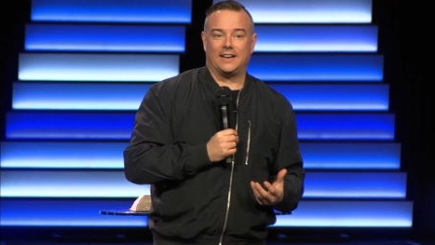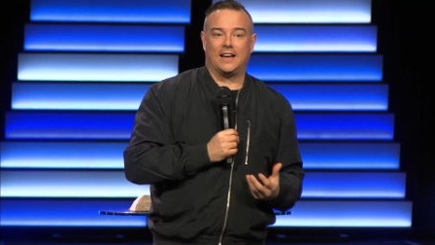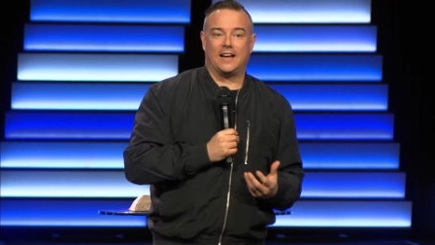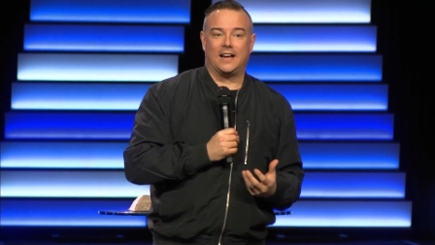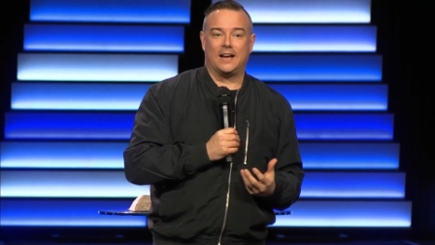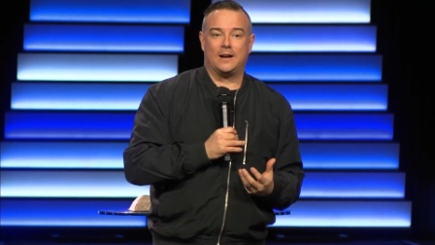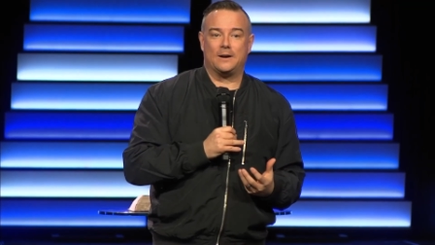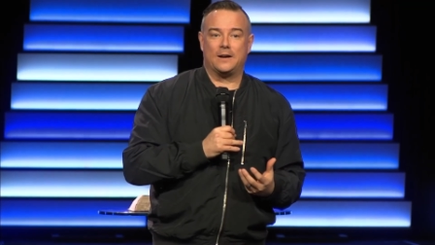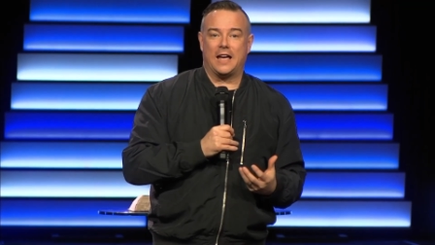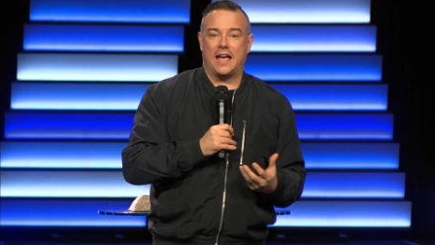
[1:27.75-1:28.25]

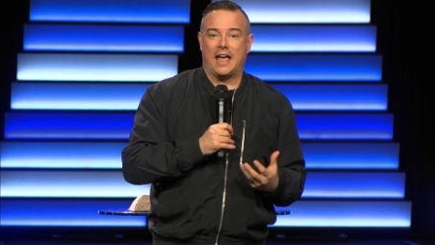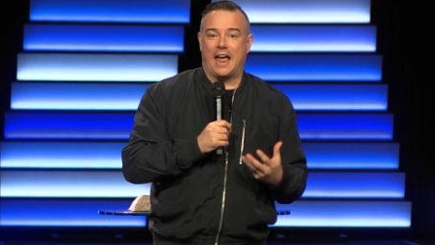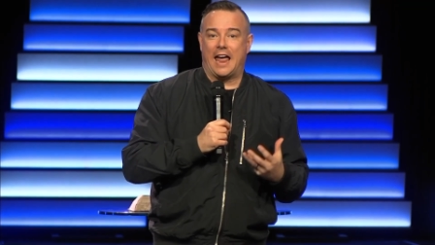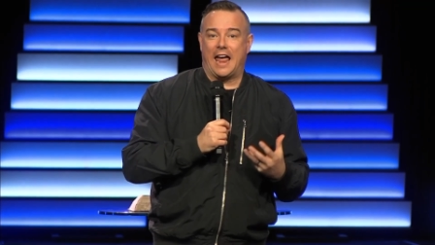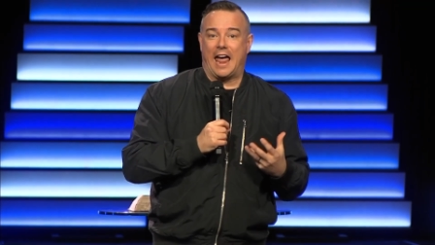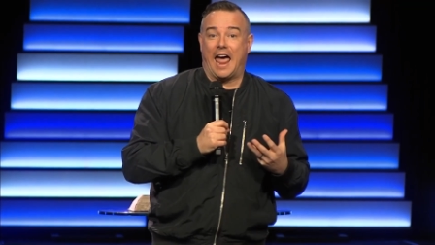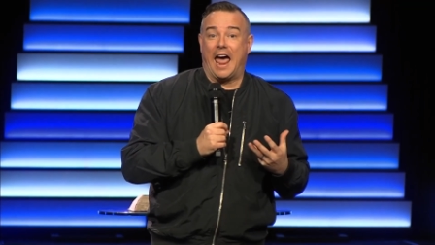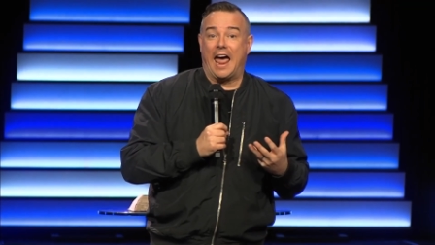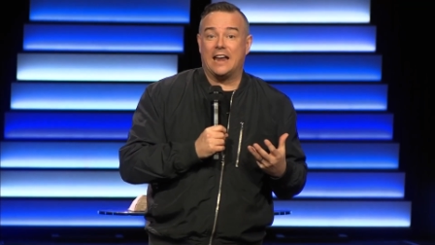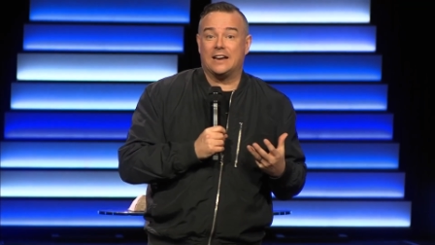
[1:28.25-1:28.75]
Uh,
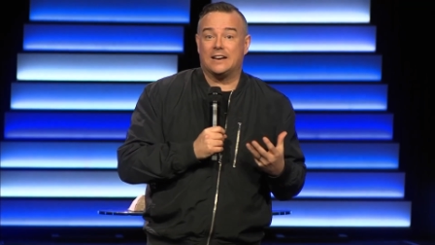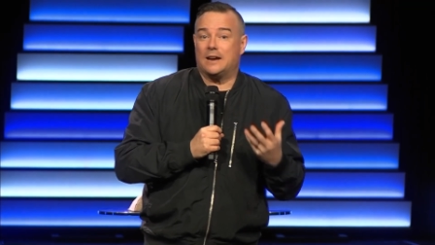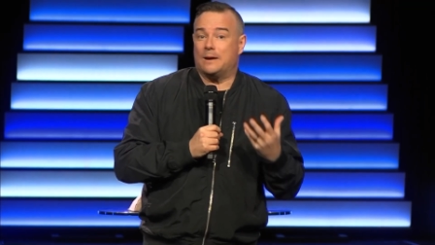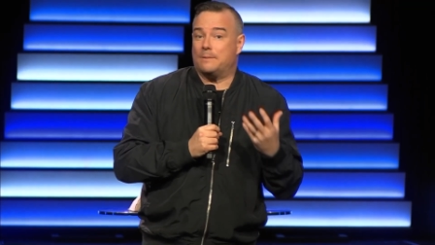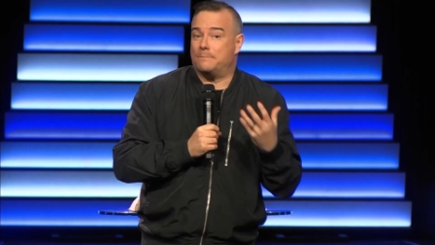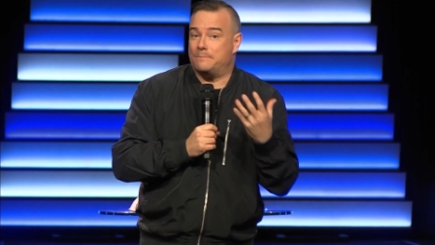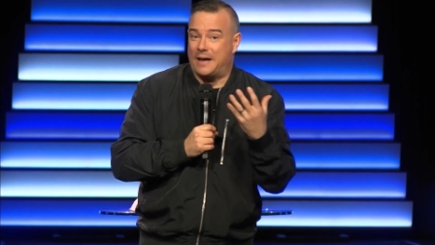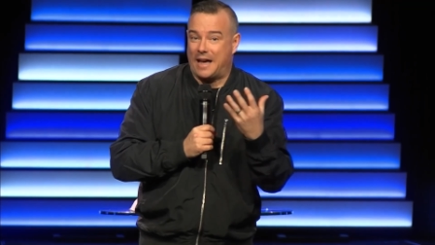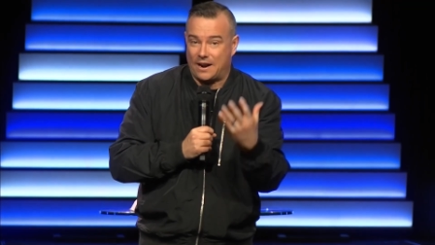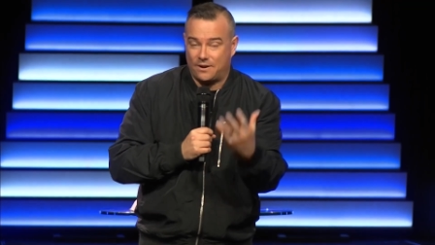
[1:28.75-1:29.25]
and a
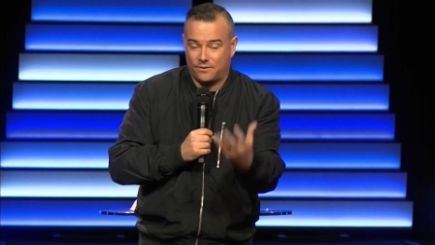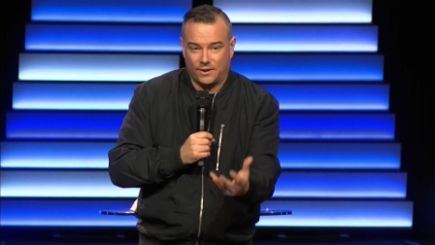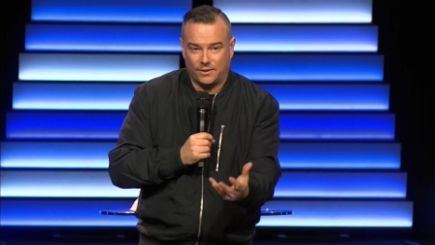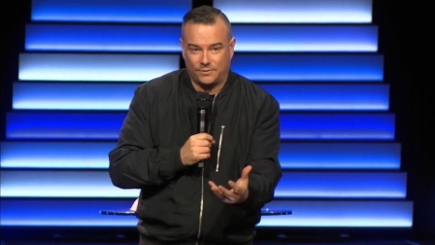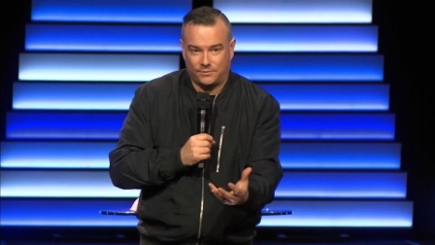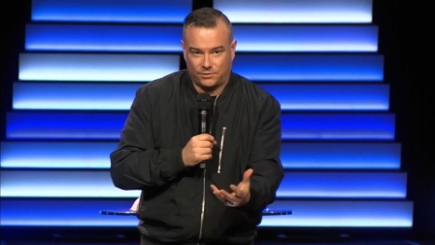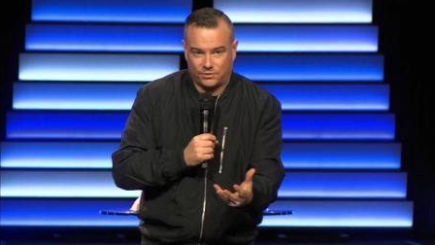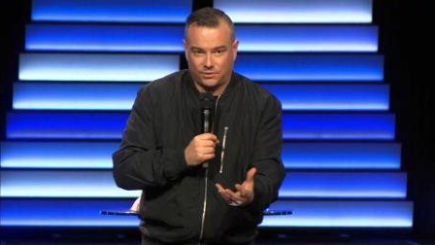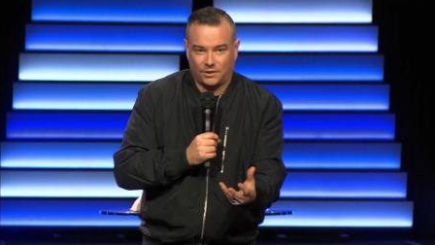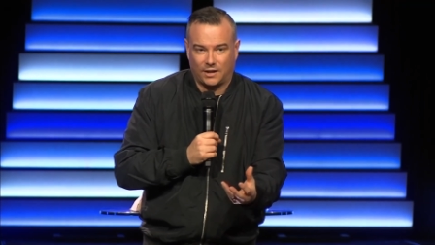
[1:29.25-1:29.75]
matter of
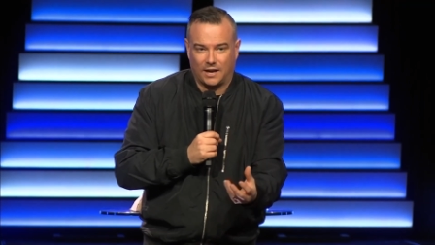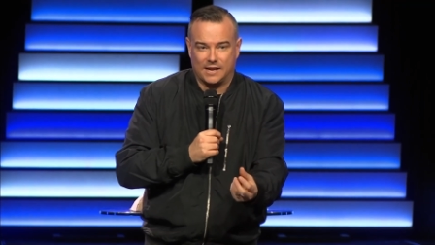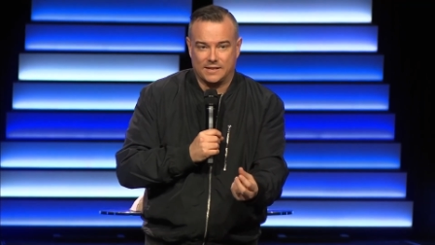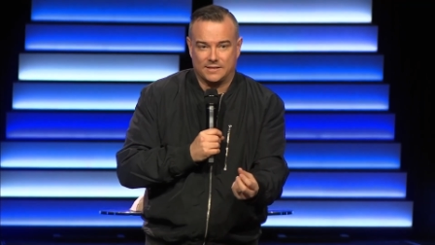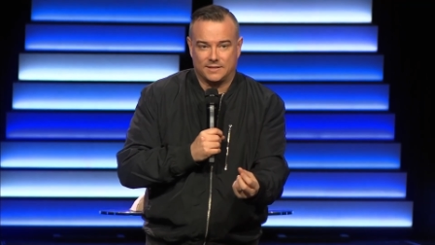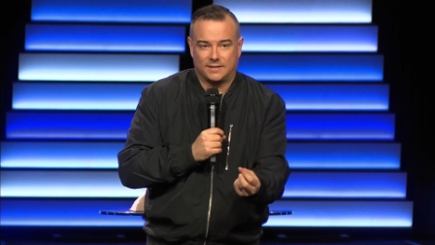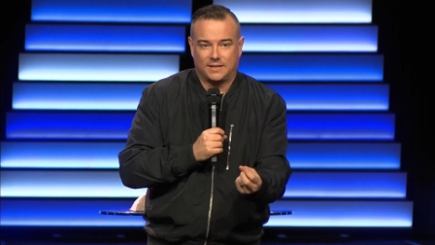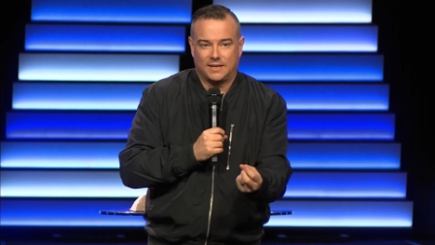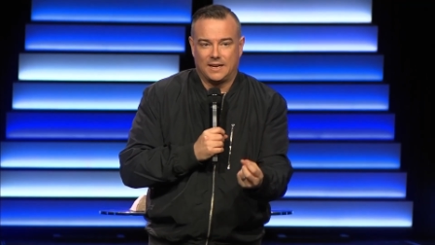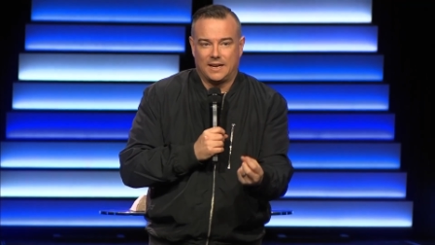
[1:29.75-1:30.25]

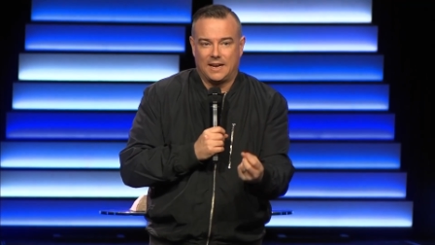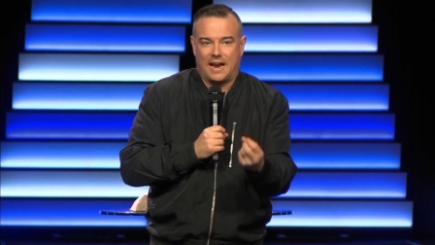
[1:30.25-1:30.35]
trust.